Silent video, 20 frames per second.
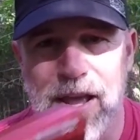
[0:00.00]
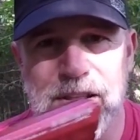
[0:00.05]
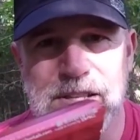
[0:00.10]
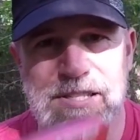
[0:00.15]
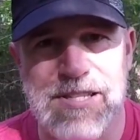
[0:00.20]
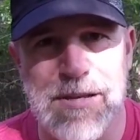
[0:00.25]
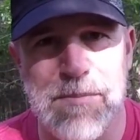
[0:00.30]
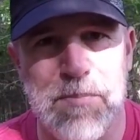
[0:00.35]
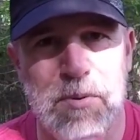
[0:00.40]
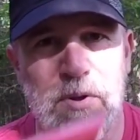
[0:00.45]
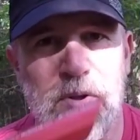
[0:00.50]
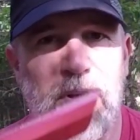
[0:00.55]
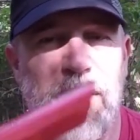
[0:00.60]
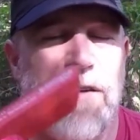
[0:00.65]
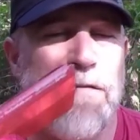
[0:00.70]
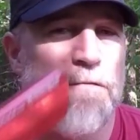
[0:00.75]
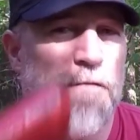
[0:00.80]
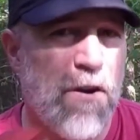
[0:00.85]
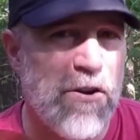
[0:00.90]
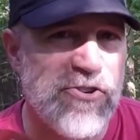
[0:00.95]
and simple
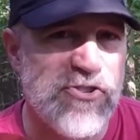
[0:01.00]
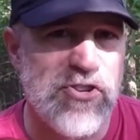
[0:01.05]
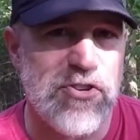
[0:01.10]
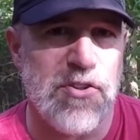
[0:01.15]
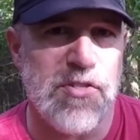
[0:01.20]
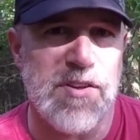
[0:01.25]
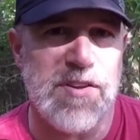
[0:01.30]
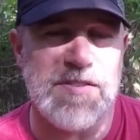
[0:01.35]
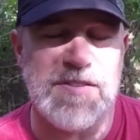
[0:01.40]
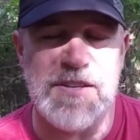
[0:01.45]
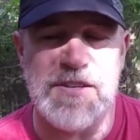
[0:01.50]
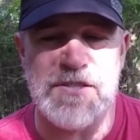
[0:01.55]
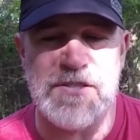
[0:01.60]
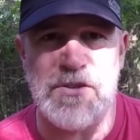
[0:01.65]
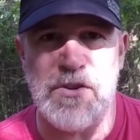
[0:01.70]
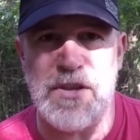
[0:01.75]
and functional this is,